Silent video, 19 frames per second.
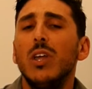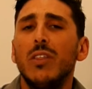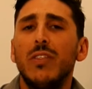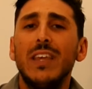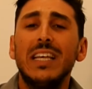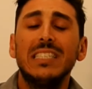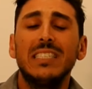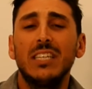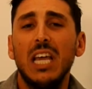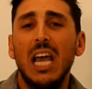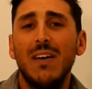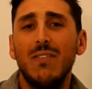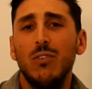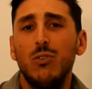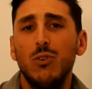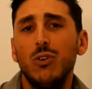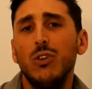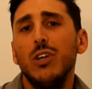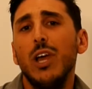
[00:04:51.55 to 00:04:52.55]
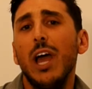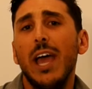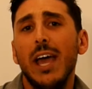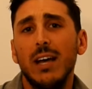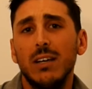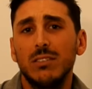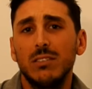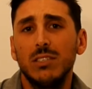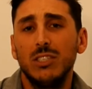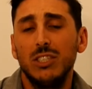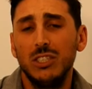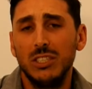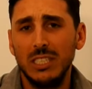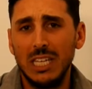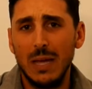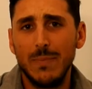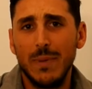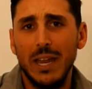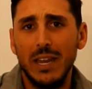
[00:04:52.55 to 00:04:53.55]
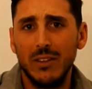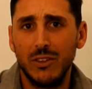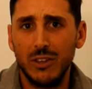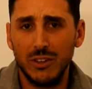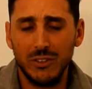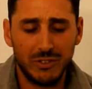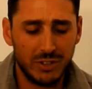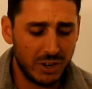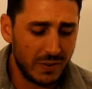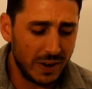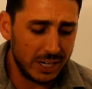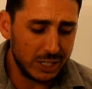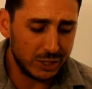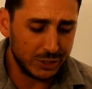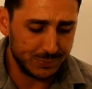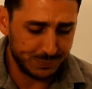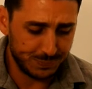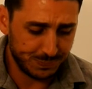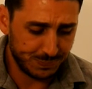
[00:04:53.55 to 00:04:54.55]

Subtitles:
things that you have to do to your house. So just keep that into consideration.